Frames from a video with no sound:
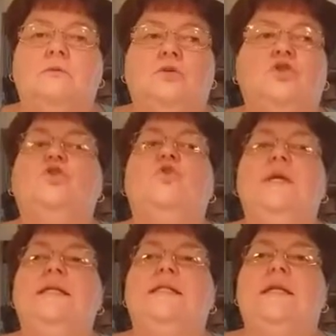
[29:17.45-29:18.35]

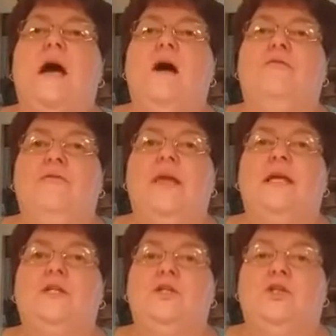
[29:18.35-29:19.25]
choice of
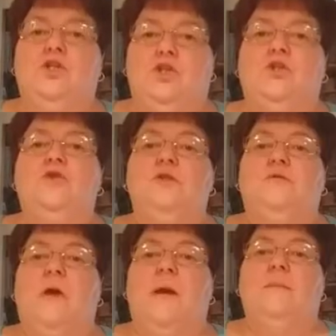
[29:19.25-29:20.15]
things to choose
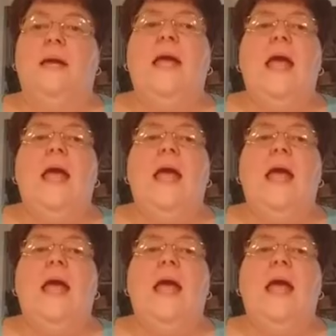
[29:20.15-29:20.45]
from,